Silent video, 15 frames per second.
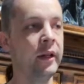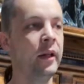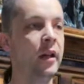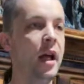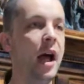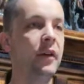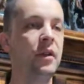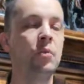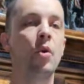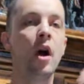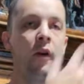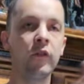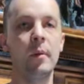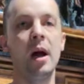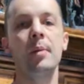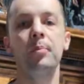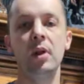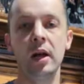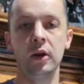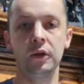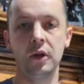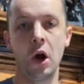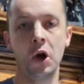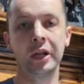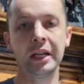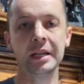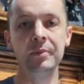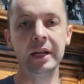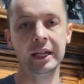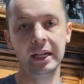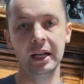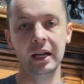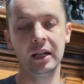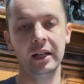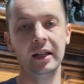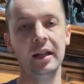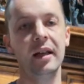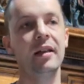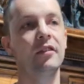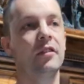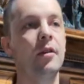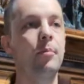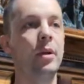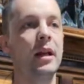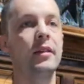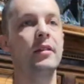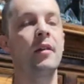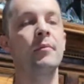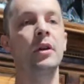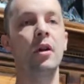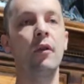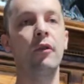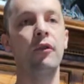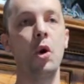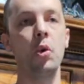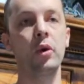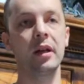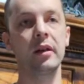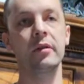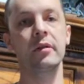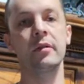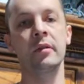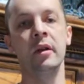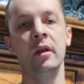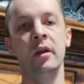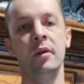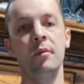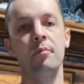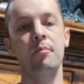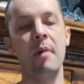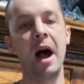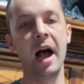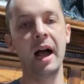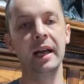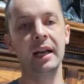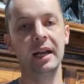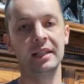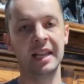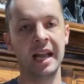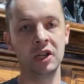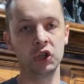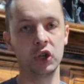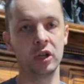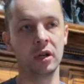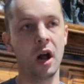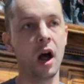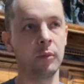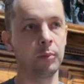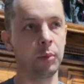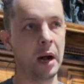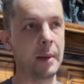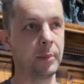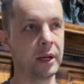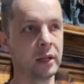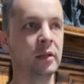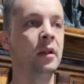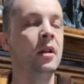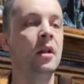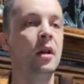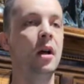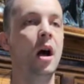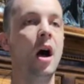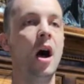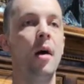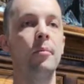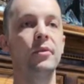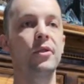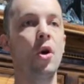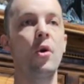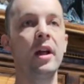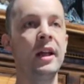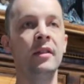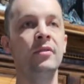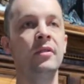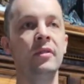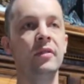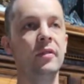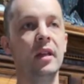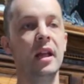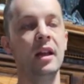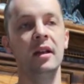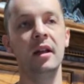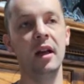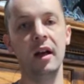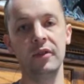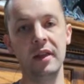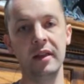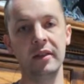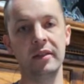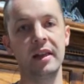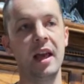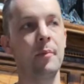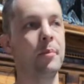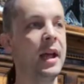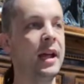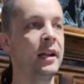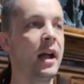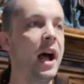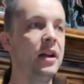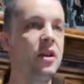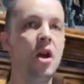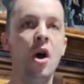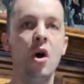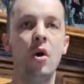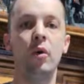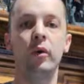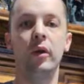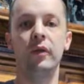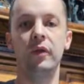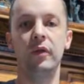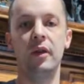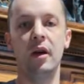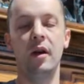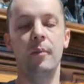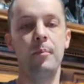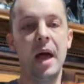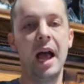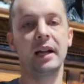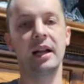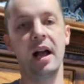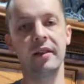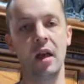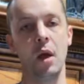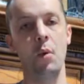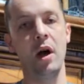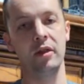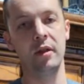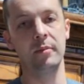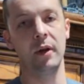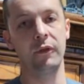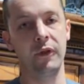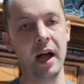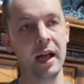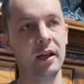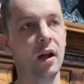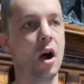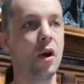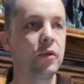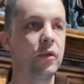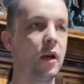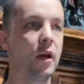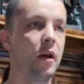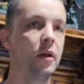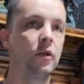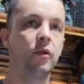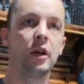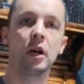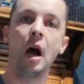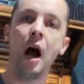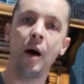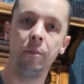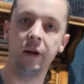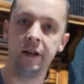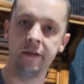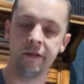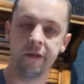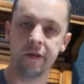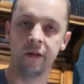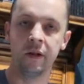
and then wherever my players are immediately is the place I'm going to focus my attention on prepping. So in this campaign, I know the bad guys I want them to fight are the goblins,